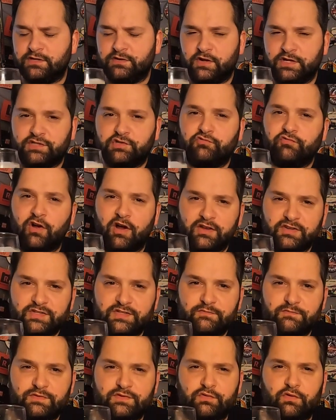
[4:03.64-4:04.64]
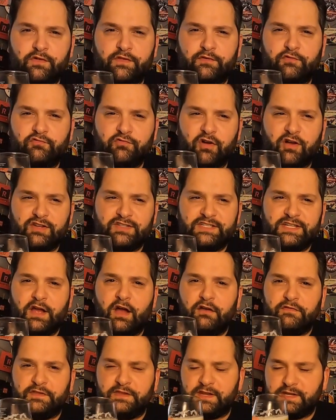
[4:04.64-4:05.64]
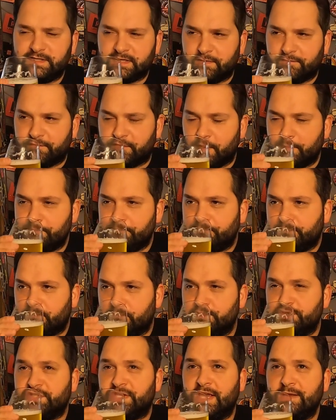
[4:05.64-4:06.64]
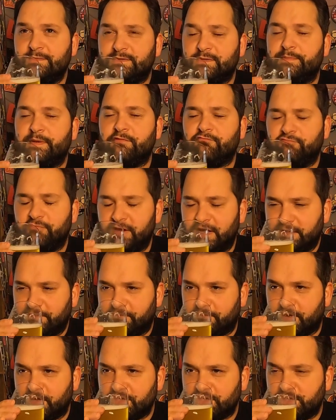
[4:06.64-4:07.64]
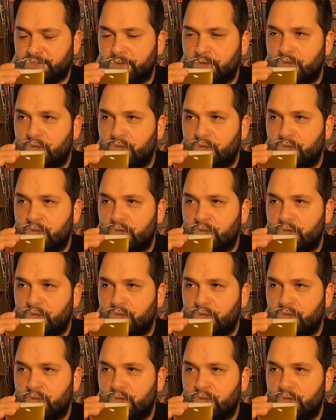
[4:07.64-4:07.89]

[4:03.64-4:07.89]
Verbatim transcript: nice grass, sort of the grassy earthiness up front, which keeps the beer really fresh.